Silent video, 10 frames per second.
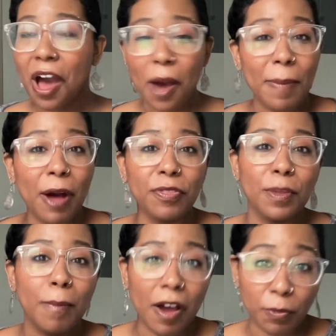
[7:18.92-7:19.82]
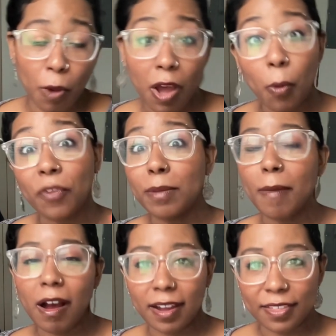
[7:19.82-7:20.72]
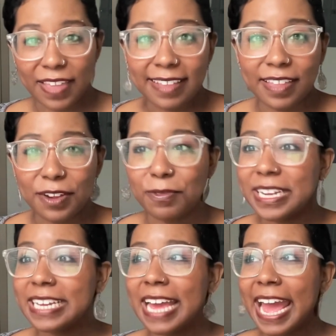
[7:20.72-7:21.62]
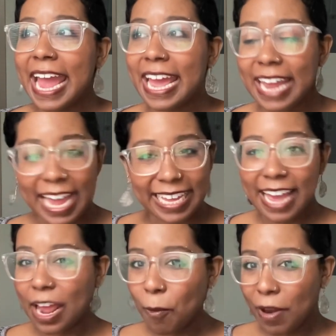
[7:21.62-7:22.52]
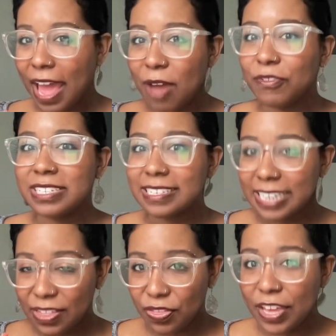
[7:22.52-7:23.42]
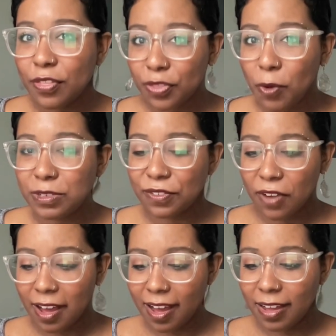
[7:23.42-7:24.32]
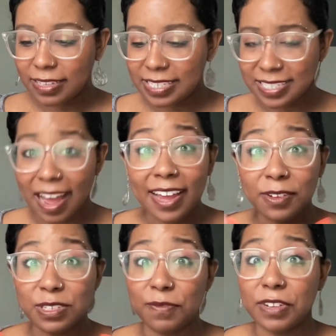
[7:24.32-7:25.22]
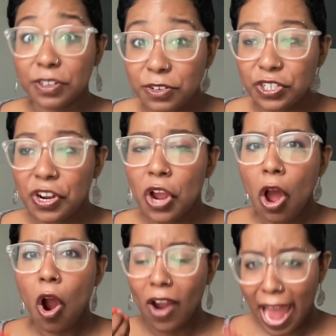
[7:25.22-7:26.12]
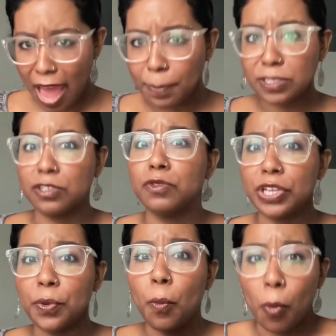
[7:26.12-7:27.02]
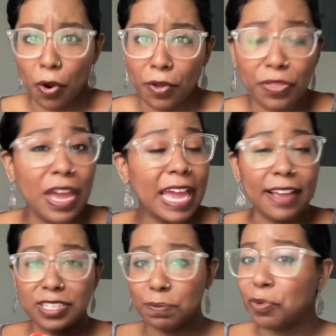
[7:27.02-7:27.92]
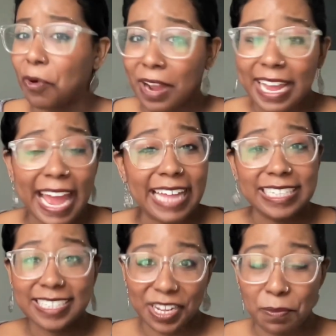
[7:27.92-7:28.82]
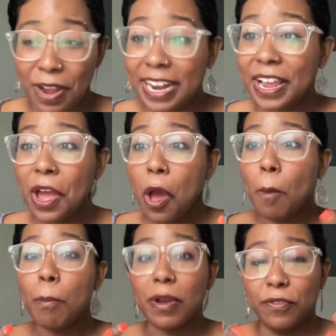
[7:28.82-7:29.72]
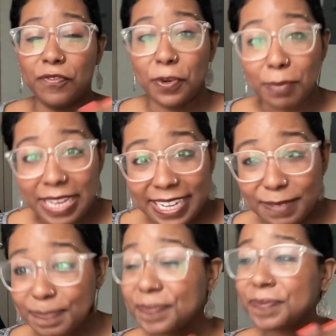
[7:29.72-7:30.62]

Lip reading: about the manhwa or the manga that they read. And again, I want to emphasize that I think those styles of literature are absolutely worth exploring and celebrating. But for me,